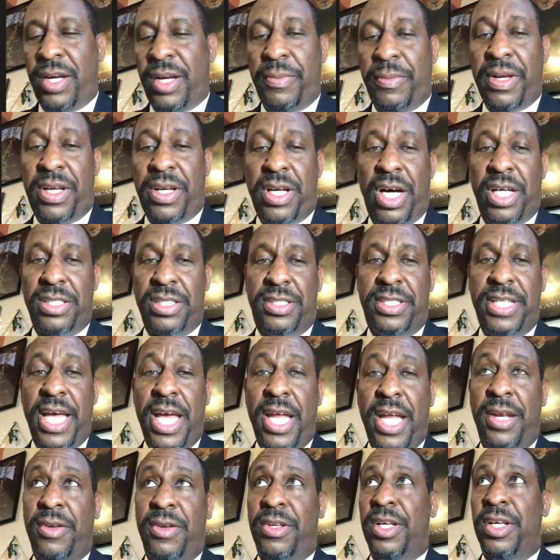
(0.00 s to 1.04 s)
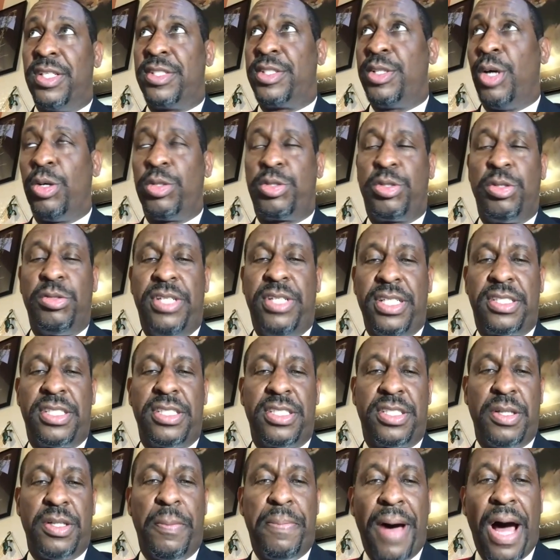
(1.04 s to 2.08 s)
because then the social
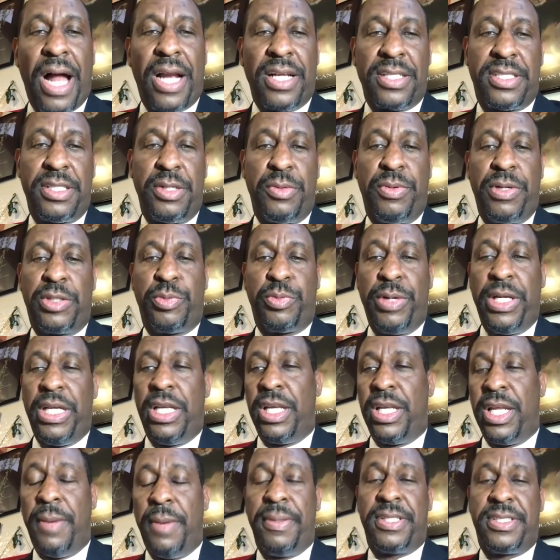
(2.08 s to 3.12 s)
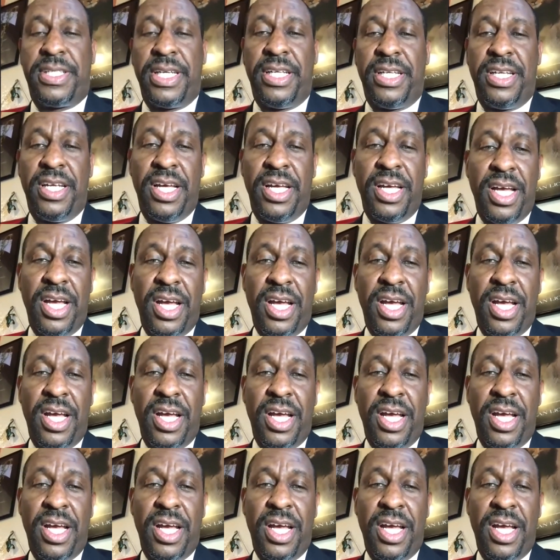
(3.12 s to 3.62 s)
distancing policy, which we limited